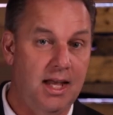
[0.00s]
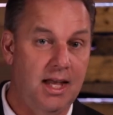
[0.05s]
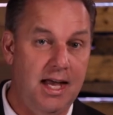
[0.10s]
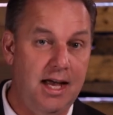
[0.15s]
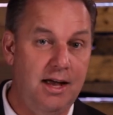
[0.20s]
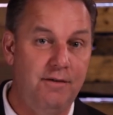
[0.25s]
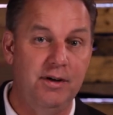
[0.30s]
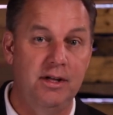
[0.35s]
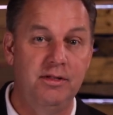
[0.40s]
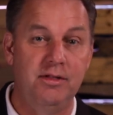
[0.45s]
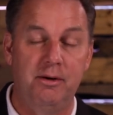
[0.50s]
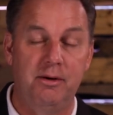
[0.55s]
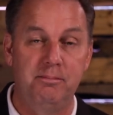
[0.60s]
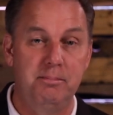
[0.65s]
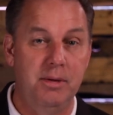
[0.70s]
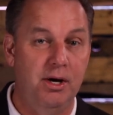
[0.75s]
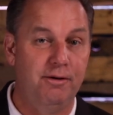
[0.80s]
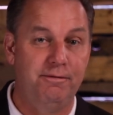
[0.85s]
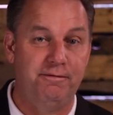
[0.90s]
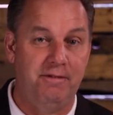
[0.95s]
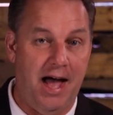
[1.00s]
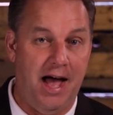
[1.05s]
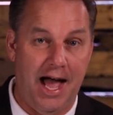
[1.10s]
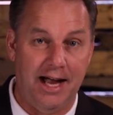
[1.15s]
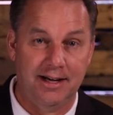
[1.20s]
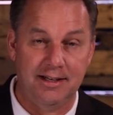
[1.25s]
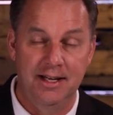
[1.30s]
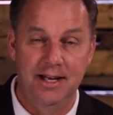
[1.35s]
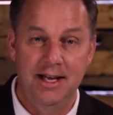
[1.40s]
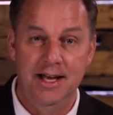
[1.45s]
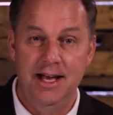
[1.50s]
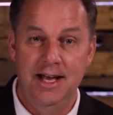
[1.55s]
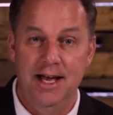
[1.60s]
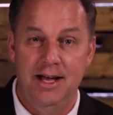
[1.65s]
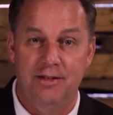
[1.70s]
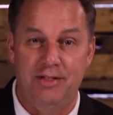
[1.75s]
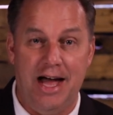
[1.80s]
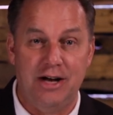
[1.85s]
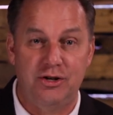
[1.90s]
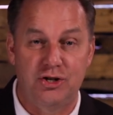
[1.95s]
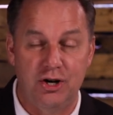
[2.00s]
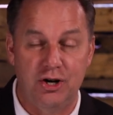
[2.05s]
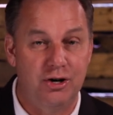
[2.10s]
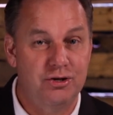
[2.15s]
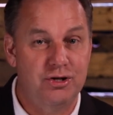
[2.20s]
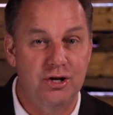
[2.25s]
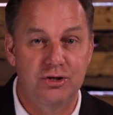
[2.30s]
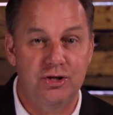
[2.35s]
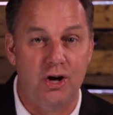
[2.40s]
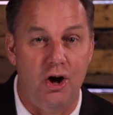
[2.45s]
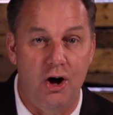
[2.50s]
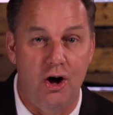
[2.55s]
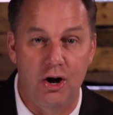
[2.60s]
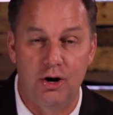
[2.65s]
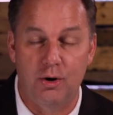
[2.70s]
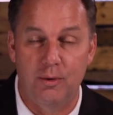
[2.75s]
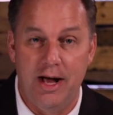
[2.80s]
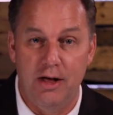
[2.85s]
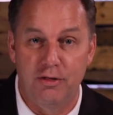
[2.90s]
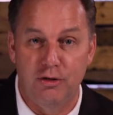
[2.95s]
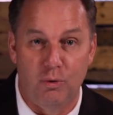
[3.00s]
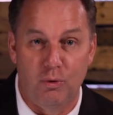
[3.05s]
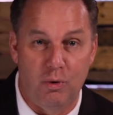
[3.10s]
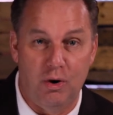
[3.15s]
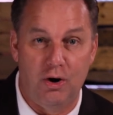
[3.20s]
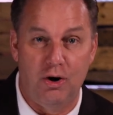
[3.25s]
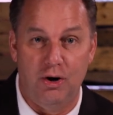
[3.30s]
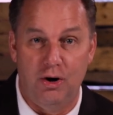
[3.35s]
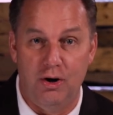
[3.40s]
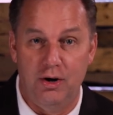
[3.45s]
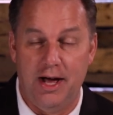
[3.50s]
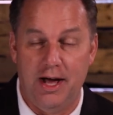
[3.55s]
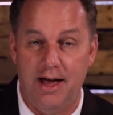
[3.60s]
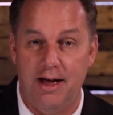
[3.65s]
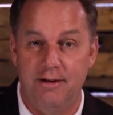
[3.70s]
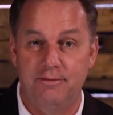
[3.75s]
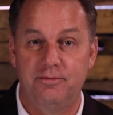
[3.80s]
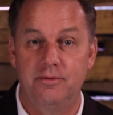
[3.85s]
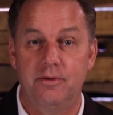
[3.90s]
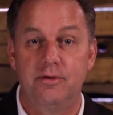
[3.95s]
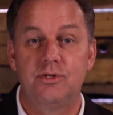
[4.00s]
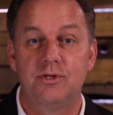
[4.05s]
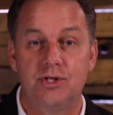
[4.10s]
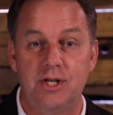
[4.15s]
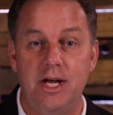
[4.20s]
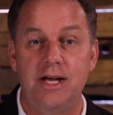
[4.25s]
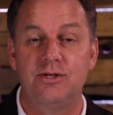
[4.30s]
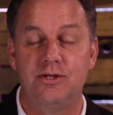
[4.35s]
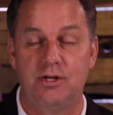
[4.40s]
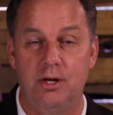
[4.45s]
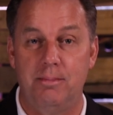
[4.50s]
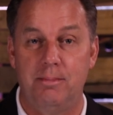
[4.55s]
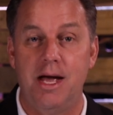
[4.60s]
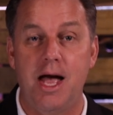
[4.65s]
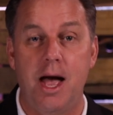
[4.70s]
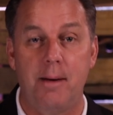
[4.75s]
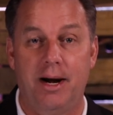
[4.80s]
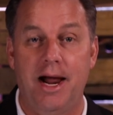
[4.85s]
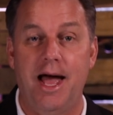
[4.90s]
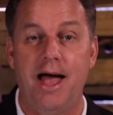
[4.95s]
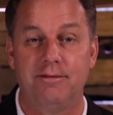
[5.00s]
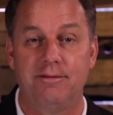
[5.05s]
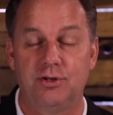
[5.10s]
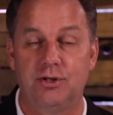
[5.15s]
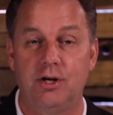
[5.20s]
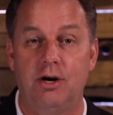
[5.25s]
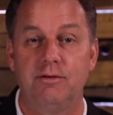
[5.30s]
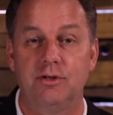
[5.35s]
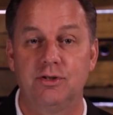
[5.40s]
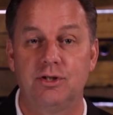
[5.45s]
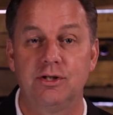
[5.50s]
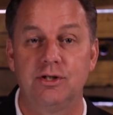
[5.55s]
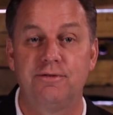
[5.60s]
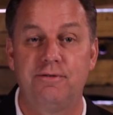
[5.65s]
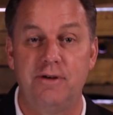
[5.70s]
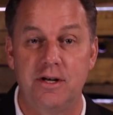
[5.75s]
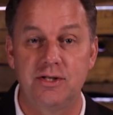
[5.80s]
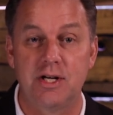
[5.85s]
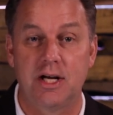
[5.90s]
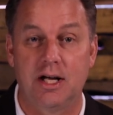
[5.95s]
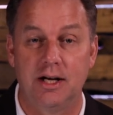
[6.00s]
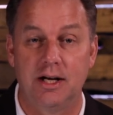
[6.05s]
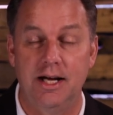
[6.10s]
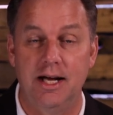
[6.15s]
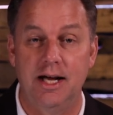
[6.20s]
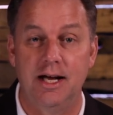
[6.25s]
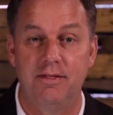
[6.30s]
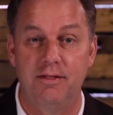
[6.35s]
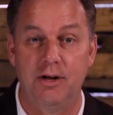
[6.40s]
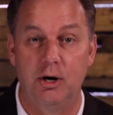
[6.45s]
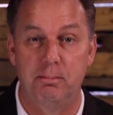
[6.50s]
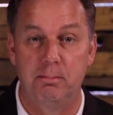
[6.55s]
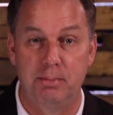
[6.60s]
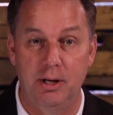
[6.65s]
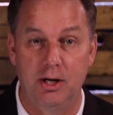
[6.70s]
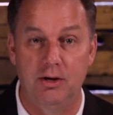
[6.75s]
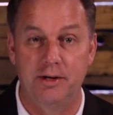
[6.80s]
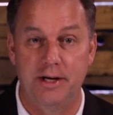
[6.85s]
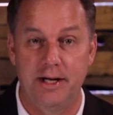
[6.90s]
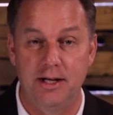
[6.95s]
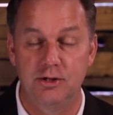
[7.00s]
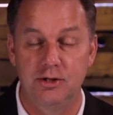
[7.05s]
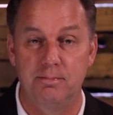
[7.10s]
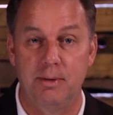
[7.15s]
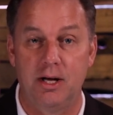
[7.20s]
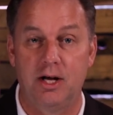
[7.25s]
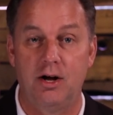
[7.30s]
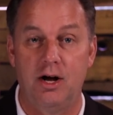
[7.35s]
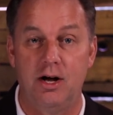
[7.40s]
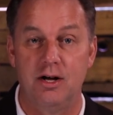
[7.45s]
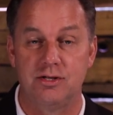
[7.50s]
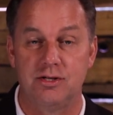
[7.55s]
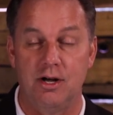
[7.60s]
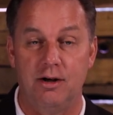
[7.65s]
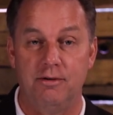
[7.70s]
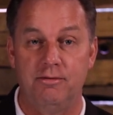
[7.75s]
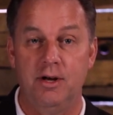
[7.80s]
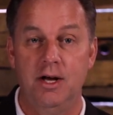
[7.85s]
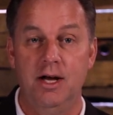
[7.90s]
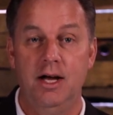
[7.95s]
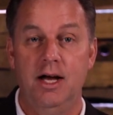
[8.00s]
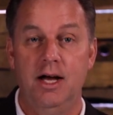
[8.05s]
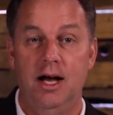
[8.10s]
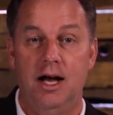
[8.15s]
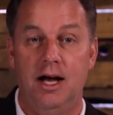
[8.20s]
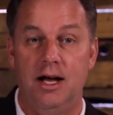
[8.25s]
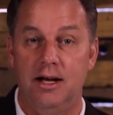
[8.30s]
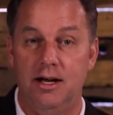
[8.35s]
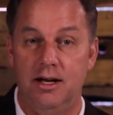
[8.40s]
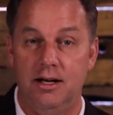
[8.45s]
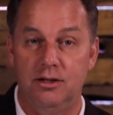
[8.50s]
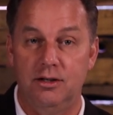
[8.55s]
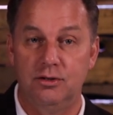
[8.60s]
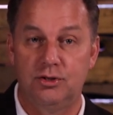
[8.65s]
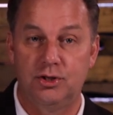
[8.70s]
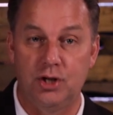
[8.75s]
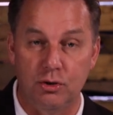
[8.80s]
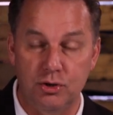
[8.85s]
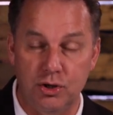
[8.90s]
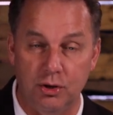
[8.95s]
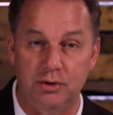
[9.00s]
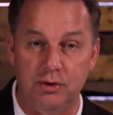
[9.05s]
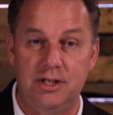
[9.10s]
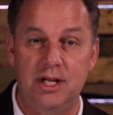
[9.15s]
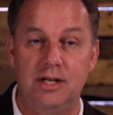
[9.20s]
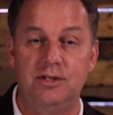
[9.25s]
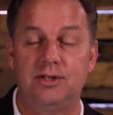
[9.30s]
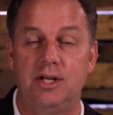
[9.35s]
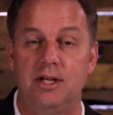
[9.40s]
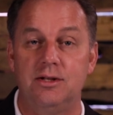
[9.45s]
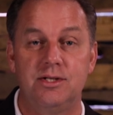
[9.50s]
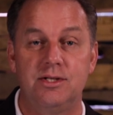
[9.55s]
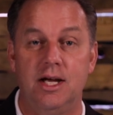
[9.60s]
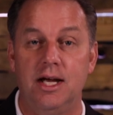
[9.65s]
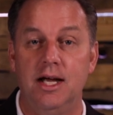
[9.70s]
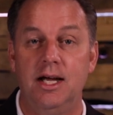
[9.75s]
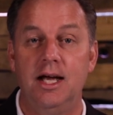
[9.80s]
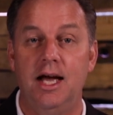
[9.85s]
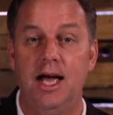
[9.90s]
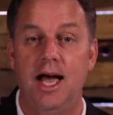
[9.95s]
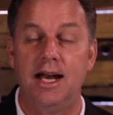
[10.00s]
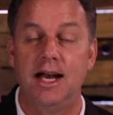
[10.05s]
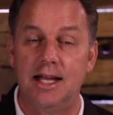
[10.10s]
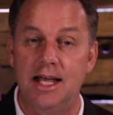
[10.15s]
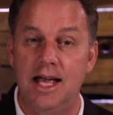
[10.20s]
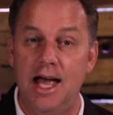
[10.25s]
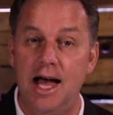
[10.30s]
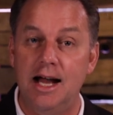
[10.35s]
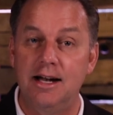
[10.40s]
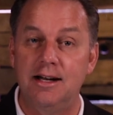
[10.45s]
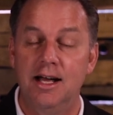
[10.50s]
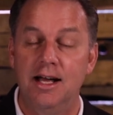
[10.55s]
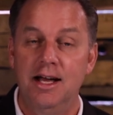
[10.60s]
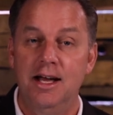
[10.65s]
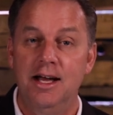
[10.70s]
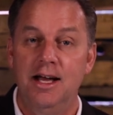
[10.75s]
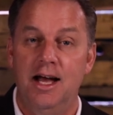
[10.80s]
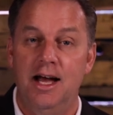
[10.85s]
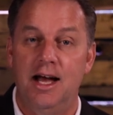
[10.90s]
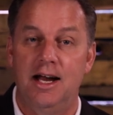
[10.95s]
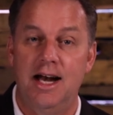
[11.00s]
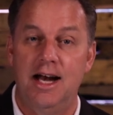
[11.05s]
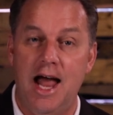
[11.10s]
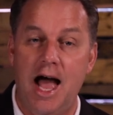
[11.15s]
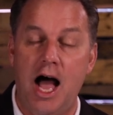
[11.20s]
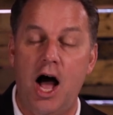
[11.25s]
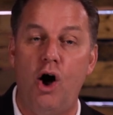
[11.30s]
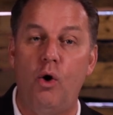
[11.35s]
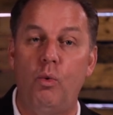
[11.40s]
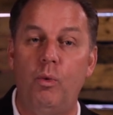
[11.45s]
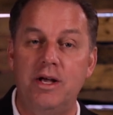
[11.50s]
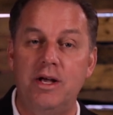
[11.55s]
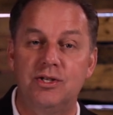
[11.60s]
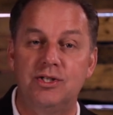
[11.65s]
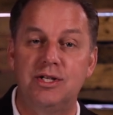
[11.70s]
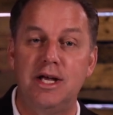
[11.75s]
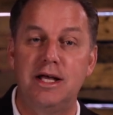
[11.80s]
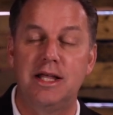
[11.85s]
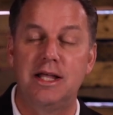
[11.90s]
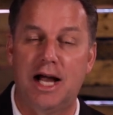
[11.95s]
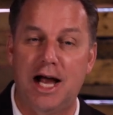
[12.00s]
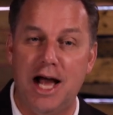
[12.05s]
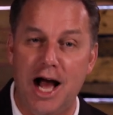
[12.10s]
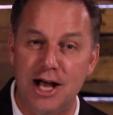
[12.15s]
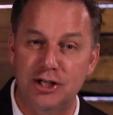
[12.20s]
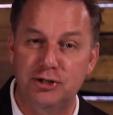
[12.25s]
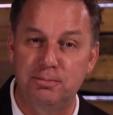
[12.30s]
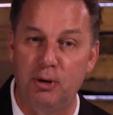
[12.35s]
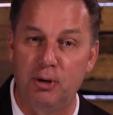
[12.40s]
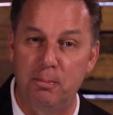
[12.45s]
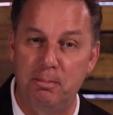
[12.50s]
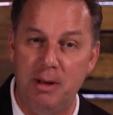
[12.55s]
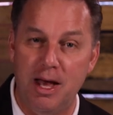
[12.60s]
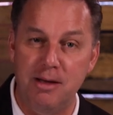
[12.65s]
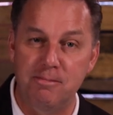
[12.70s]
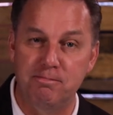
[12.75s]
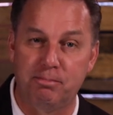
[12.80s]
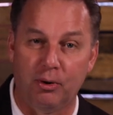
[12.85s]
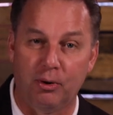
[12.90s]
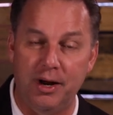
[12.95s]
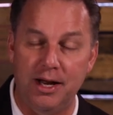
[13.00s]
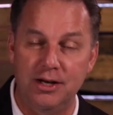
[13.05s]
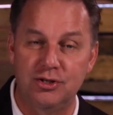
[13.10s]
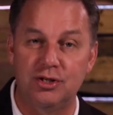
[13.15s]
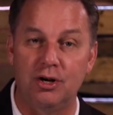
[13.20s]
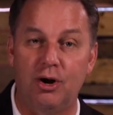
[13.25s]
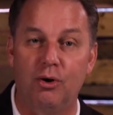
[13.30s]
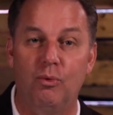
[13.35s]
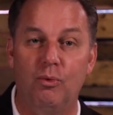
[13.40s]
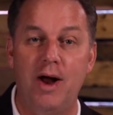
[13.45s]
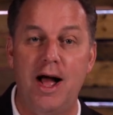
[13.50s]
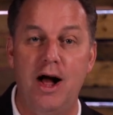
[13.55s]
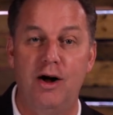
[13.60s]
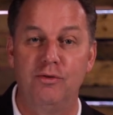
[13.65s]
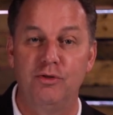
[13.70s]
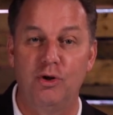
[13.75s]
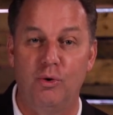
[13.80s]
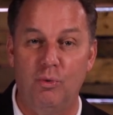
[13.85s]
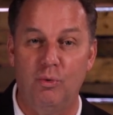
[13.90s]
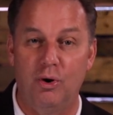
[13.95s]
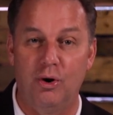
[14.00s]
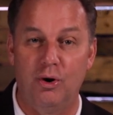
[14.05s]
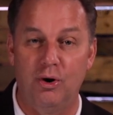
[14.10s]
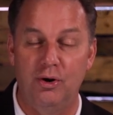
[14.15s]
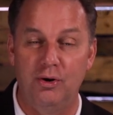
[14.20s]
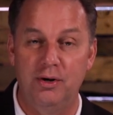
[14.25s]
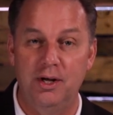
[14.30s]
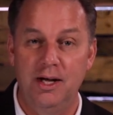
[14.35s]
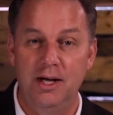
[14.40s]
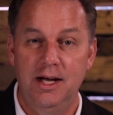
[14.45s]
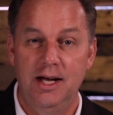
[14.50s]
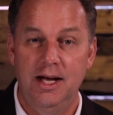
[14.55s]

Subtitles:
Even the mere fact that churches all around the world have ceased to be able to have services physically in their buildings because of social distancing, and yet now we see the gospel being preached around the world.